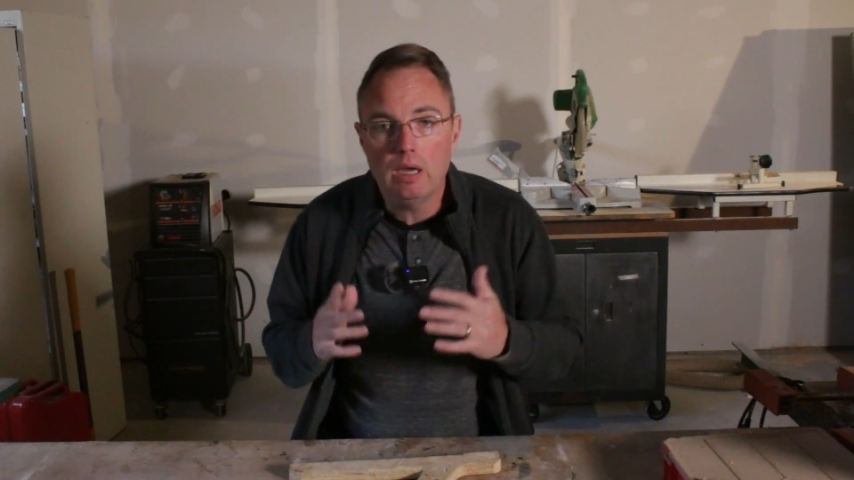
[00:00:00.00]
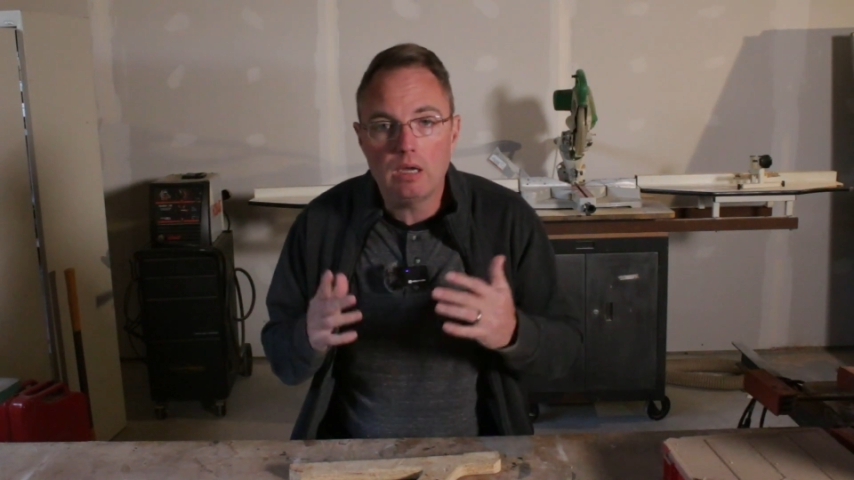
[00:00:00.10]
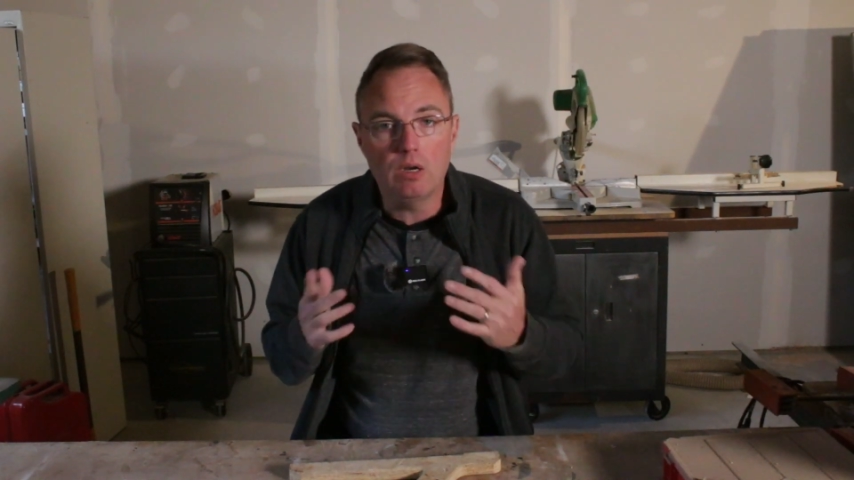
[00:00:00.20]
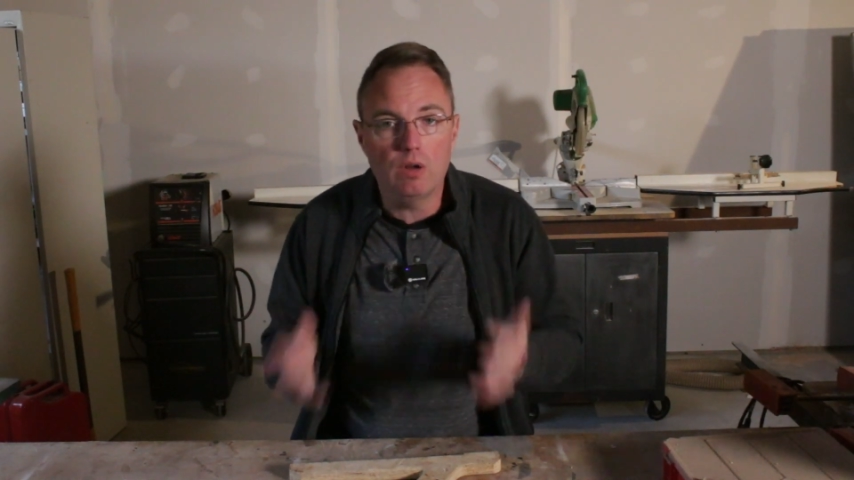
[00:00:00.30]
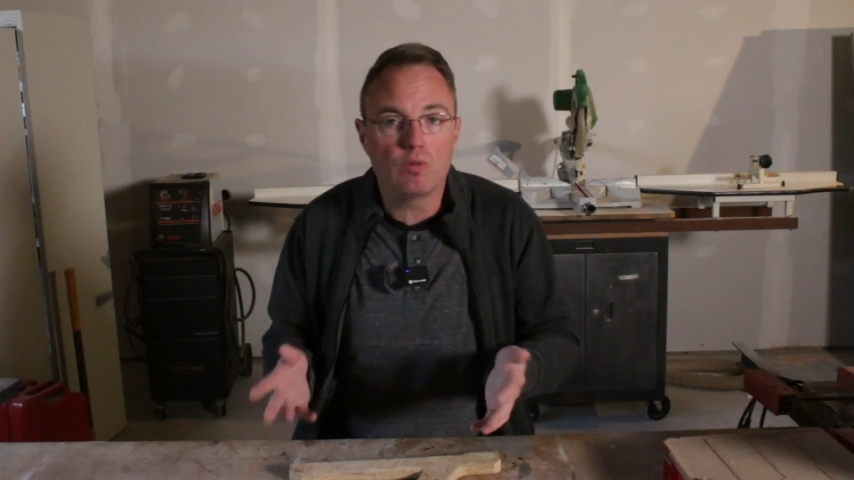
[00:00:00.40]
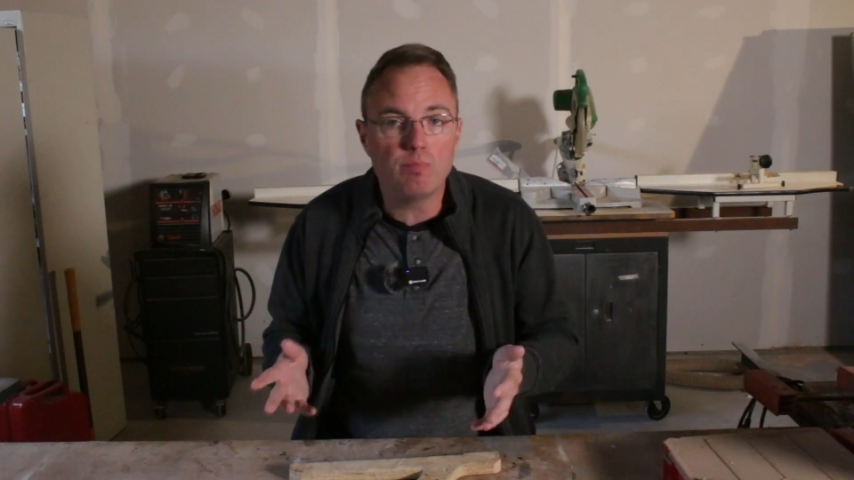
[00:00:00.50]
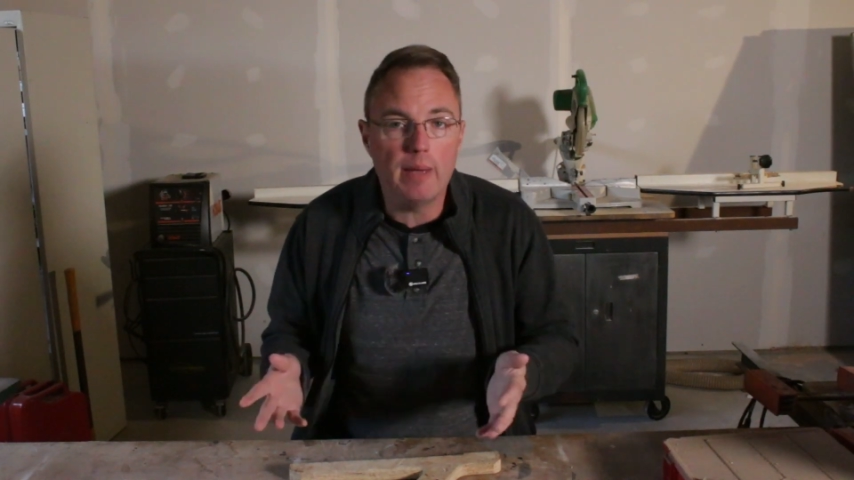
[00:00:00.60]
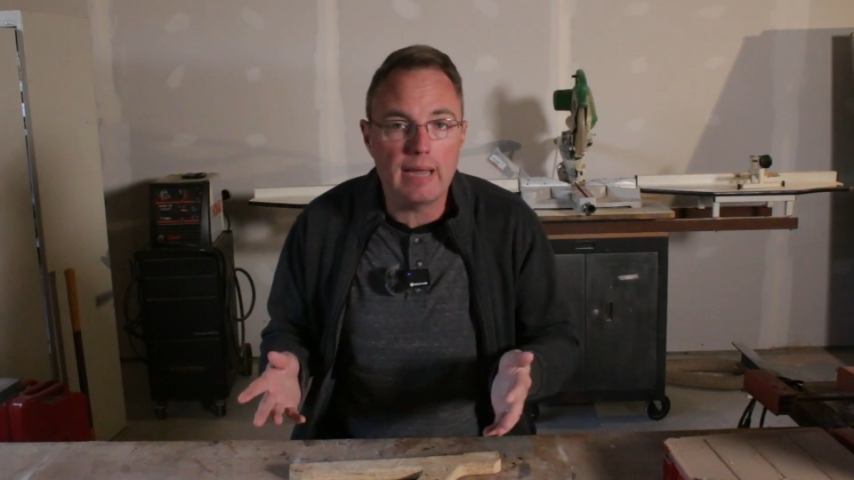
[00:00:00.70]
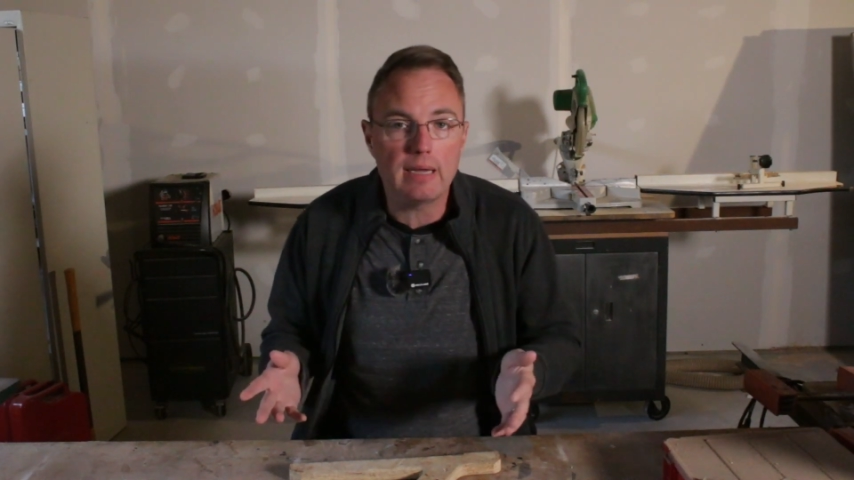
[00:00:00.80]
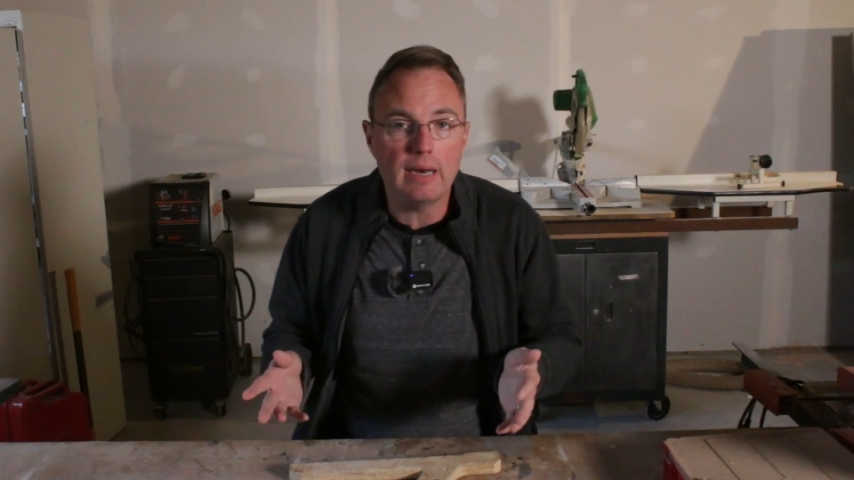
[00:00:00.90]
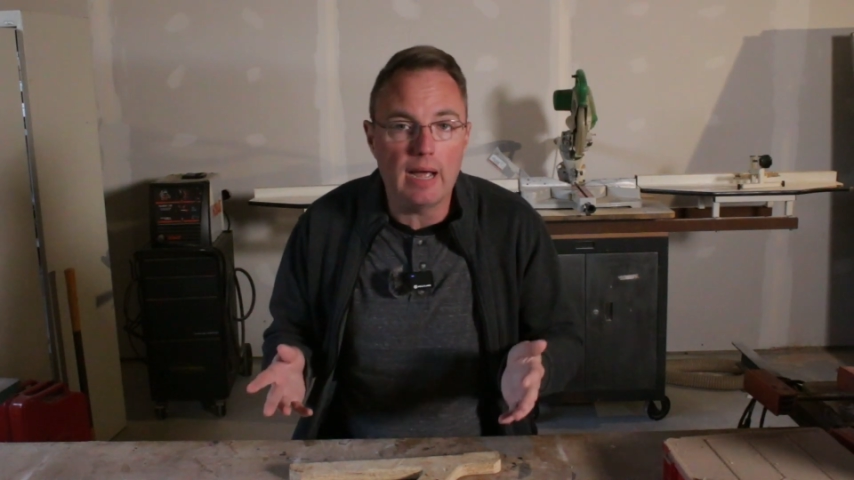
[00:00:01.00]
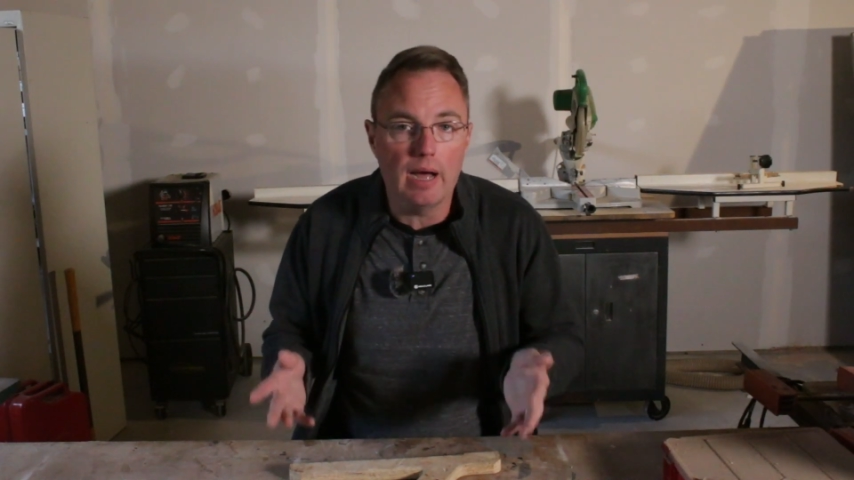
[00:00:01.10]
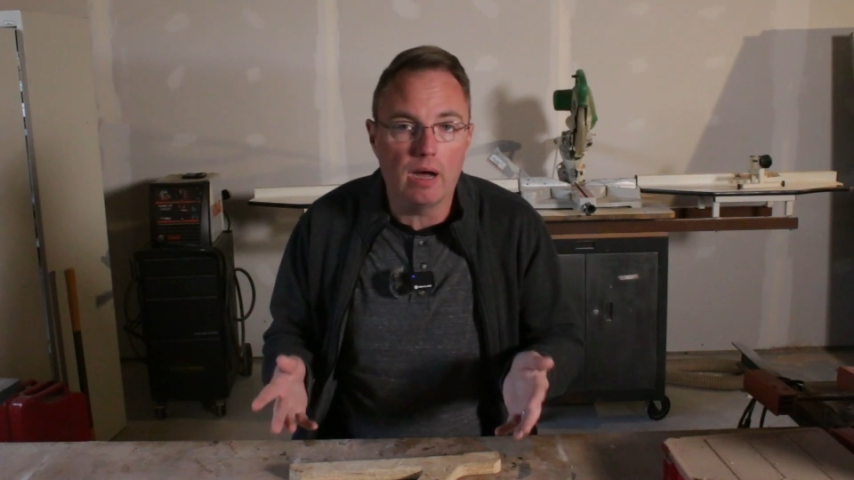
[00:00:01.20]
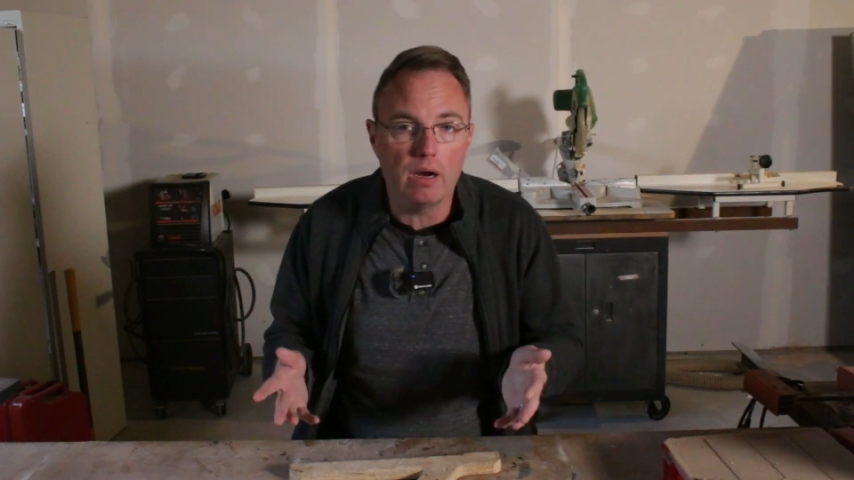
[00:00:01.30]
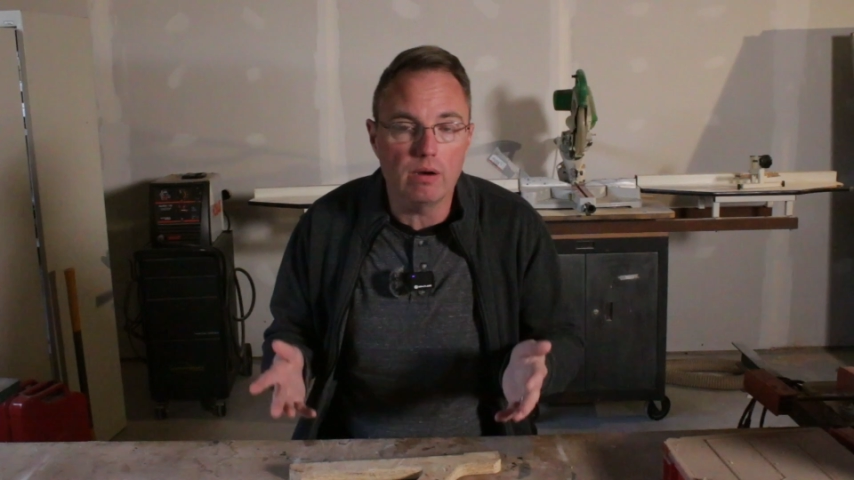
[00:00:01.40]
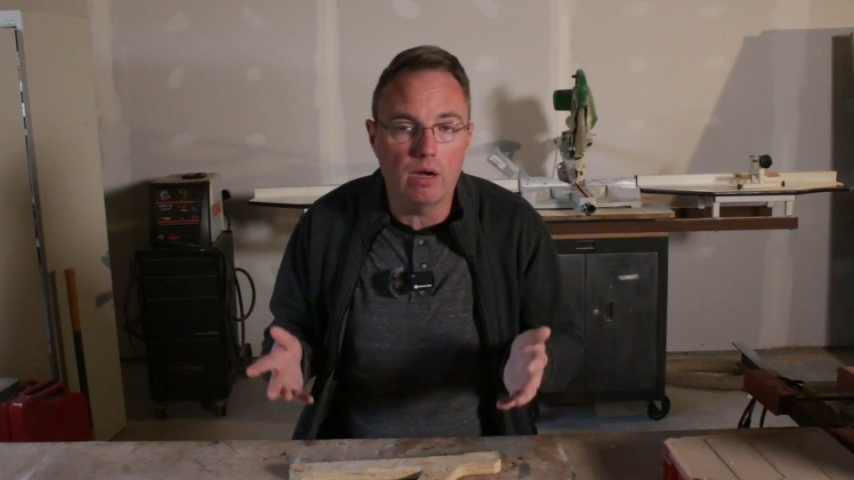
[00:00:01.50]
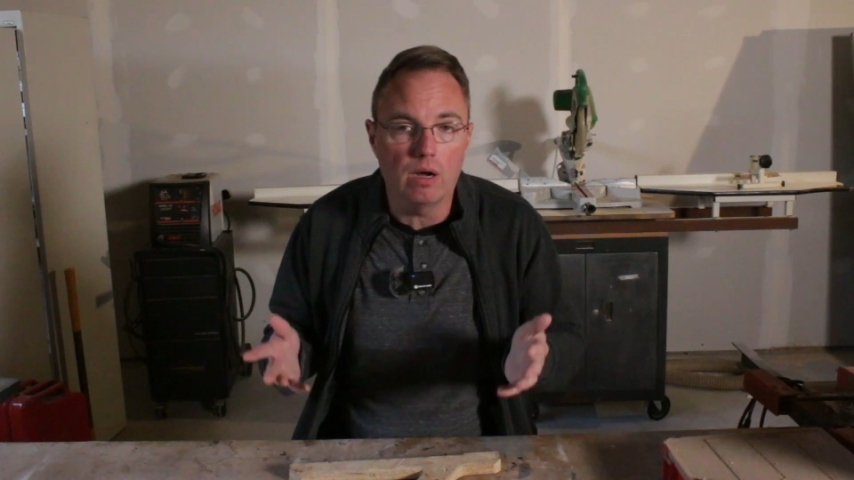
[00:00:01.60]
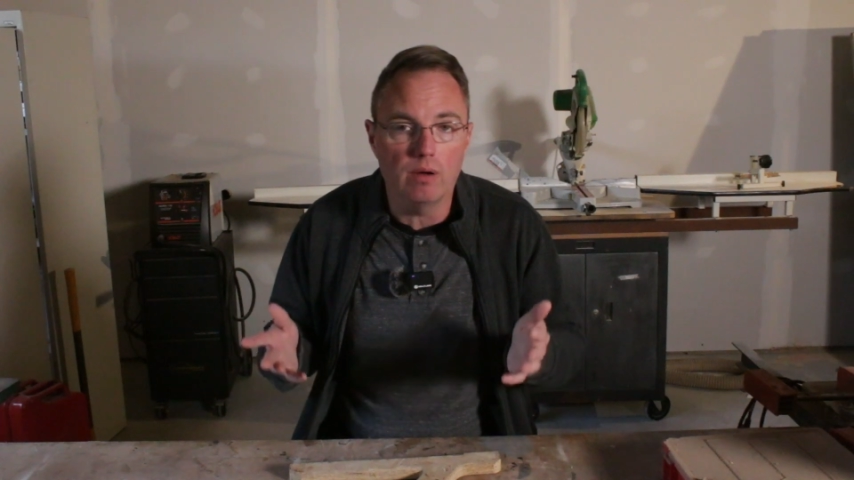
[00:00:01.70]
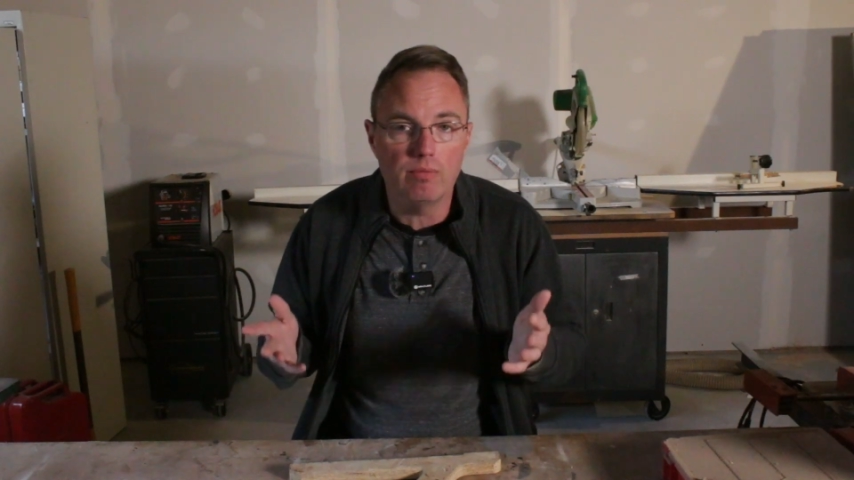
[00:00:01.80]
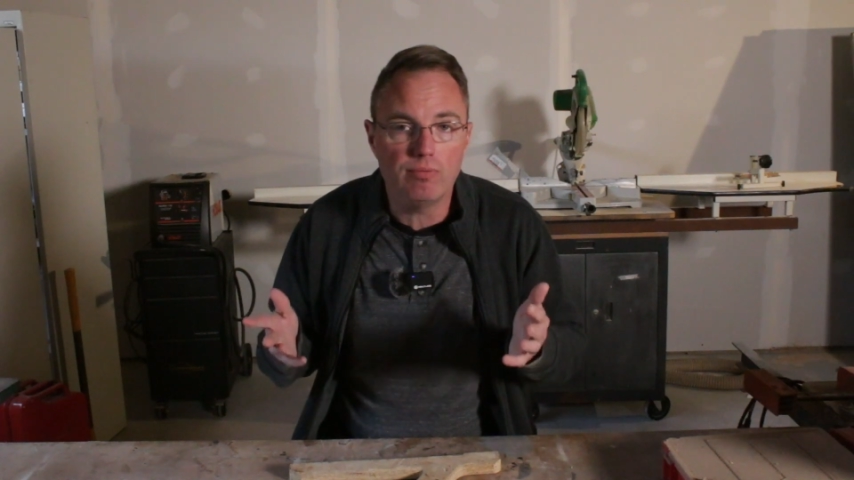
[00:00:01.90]
You just make it out
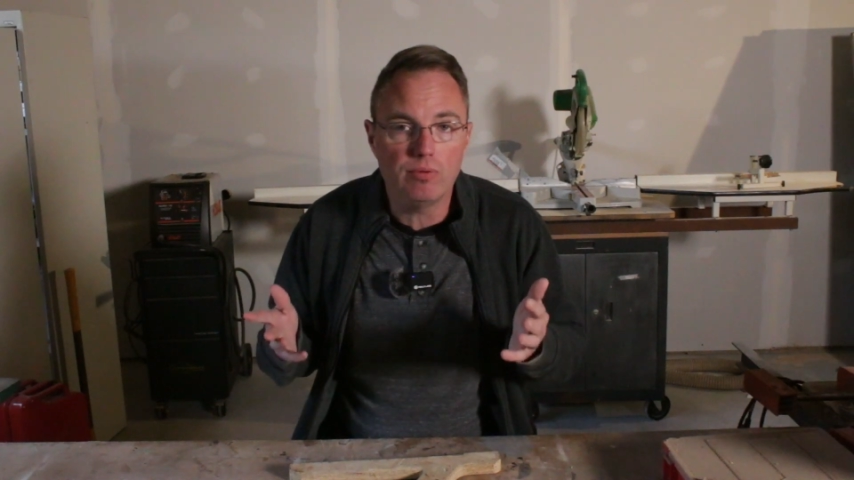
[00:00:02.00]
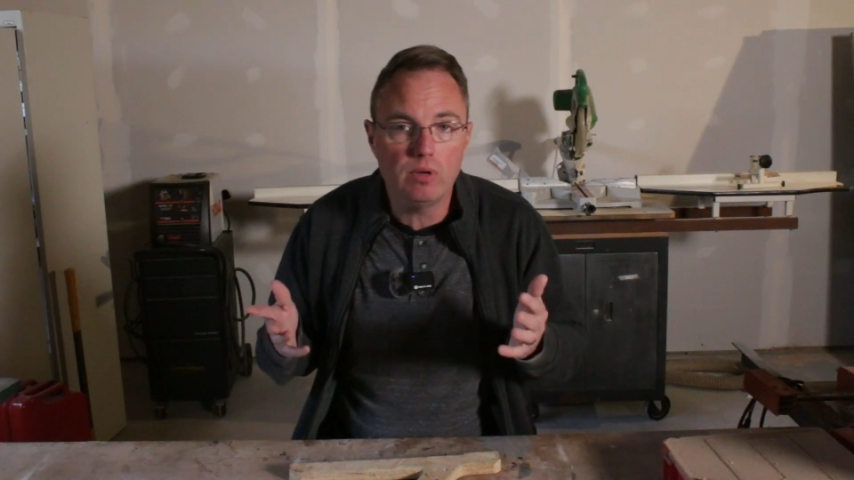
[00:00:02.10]
of